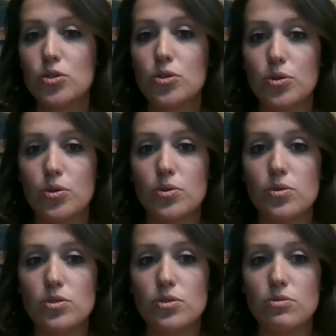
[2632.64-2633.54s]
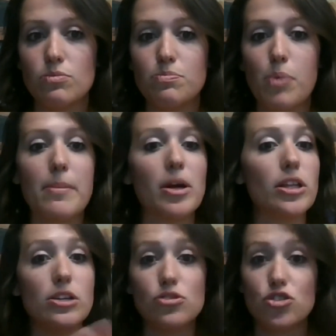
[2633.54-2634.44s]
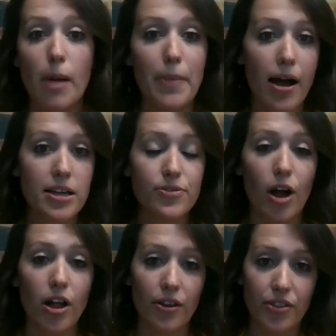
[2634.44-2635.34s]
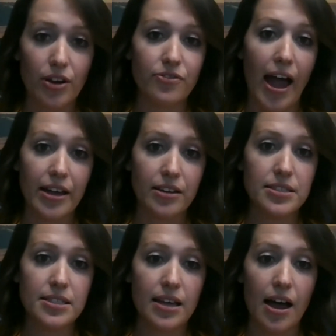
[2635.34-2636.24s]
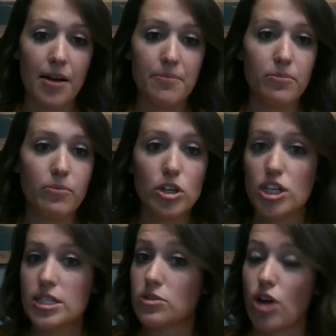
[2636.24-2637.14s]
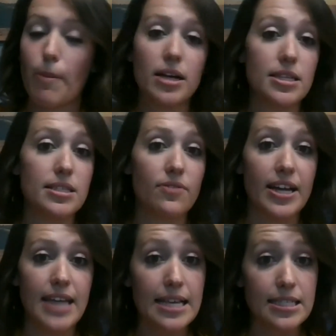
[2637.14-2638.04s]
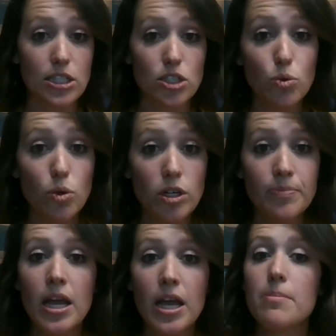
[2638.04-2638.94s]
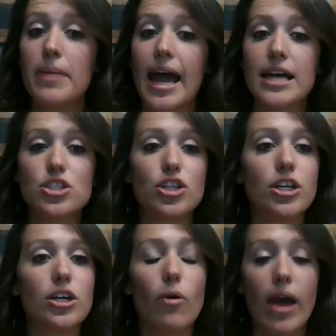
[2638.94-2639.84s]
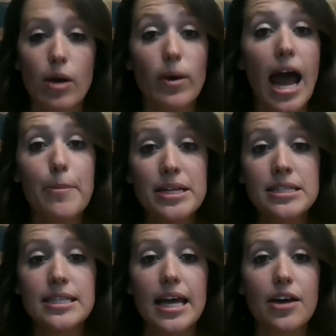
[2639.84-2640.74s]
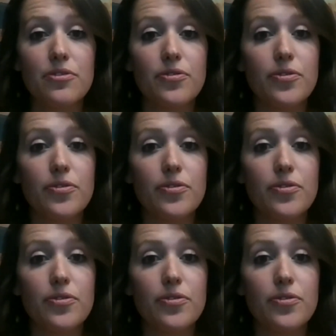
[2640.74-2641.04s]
who primarily used Dropbox for all of their files, Dropbox is a fantastic tool. But I asked her, okay, what happens if